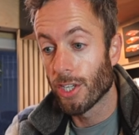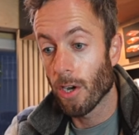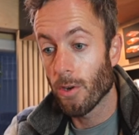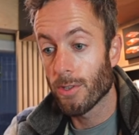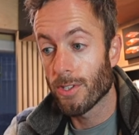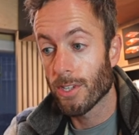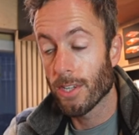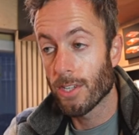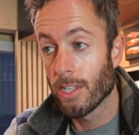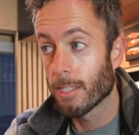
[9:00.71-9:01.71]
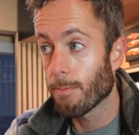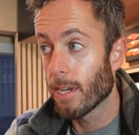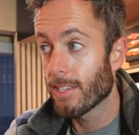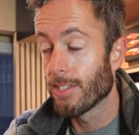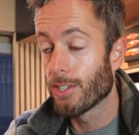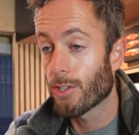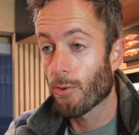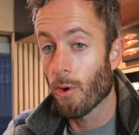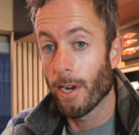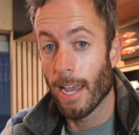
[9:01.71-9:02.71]
goes to this place in
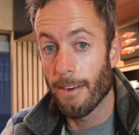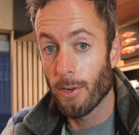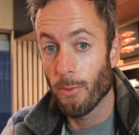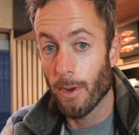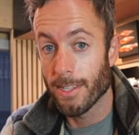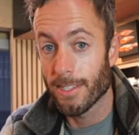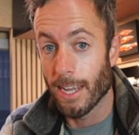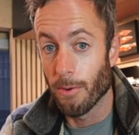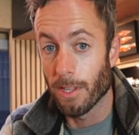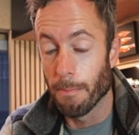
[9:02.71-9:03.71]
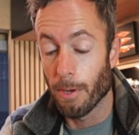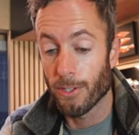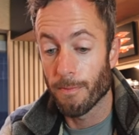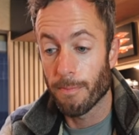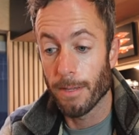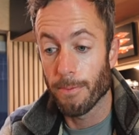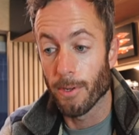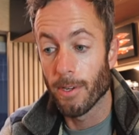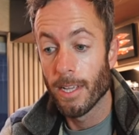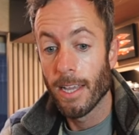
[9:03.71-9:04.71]
Detroit every Wednesday with a bunch of
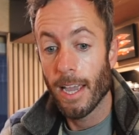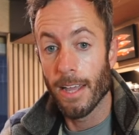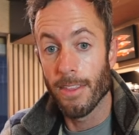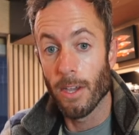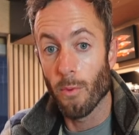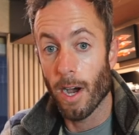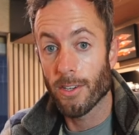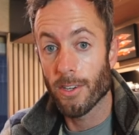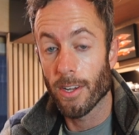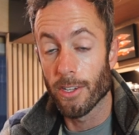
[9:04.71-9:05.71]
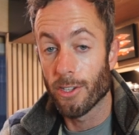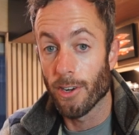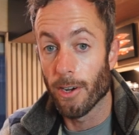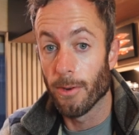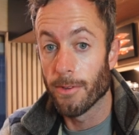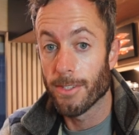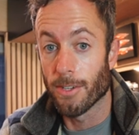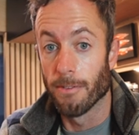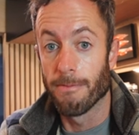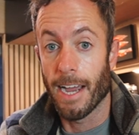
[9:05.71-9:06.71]
people, and they watch the show
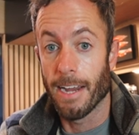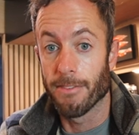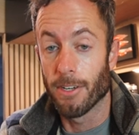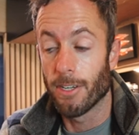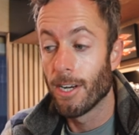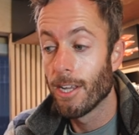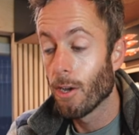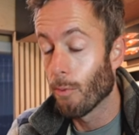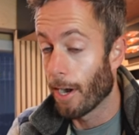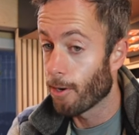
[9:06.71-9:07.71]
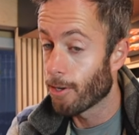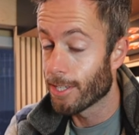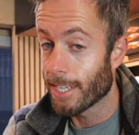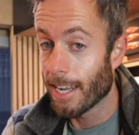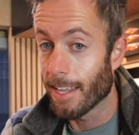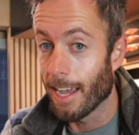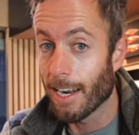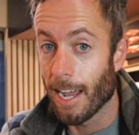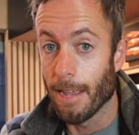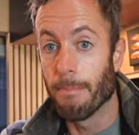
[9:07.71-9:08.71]
Survivor. When I heard her say that,
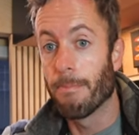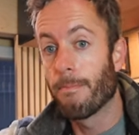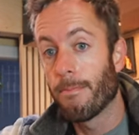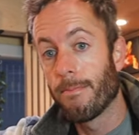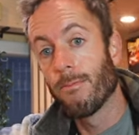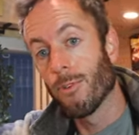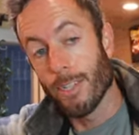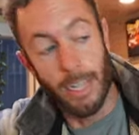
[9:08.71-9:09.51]
I was